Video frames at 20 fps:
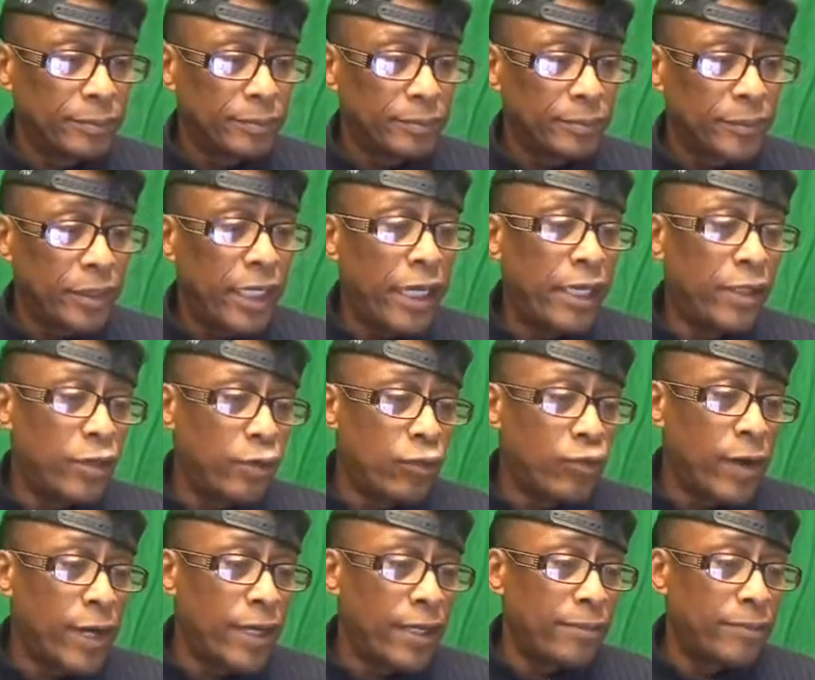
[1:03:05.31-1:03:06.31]
Yeah, you're
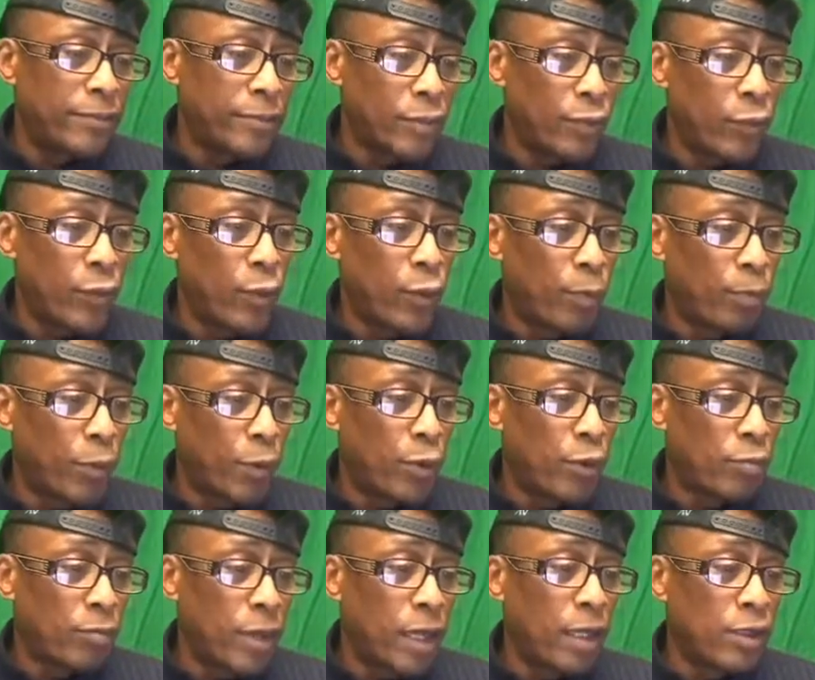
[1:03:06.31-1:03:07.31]
right. The Real
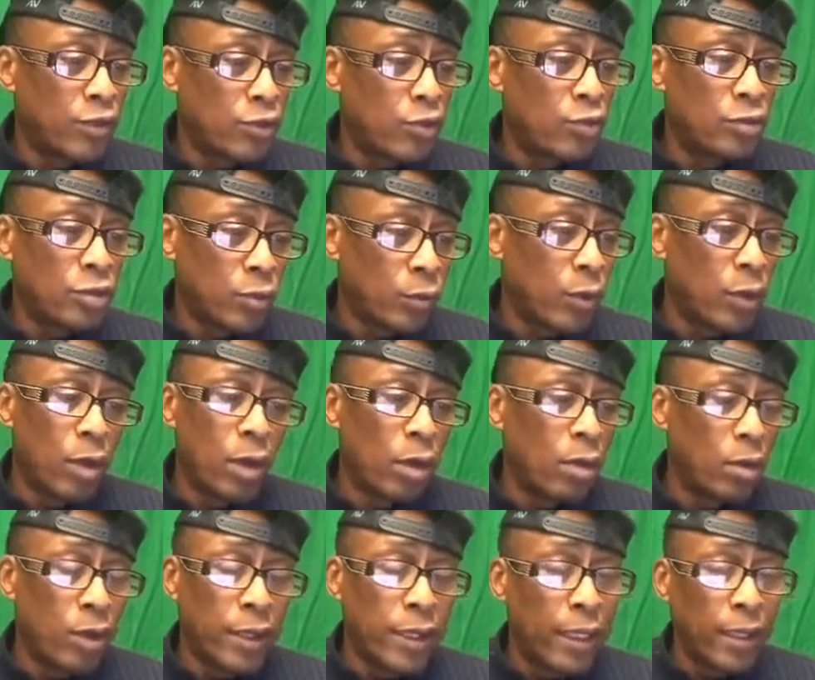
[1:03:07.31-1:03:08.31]
Birdman Jr. We
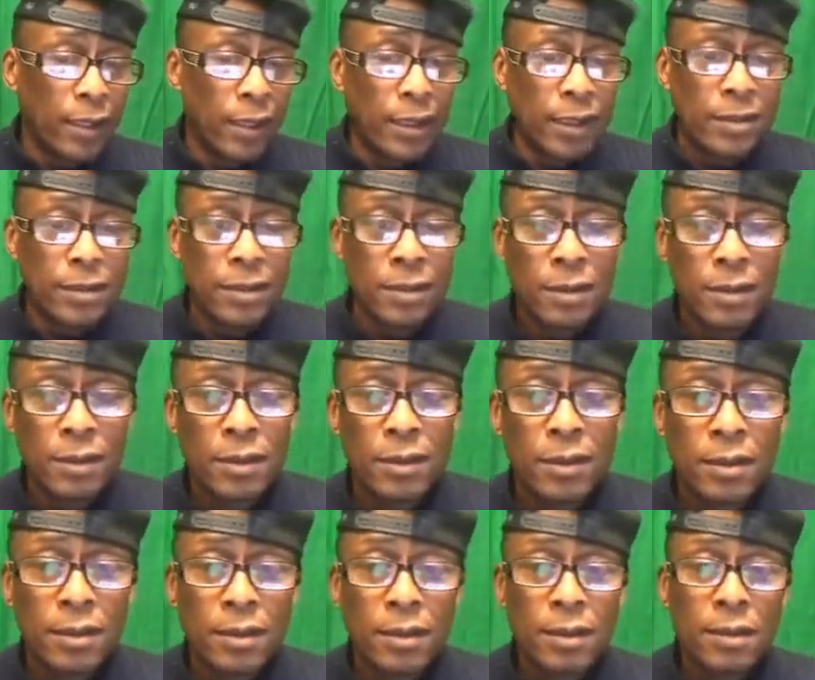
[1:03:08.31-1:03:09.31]
all on that list.
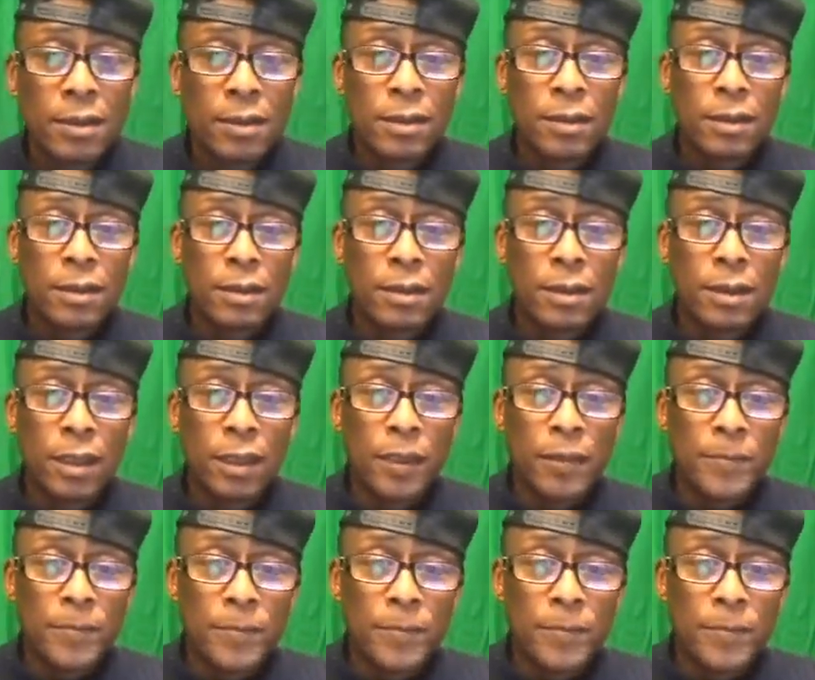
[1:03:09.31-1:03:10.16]
Yeah.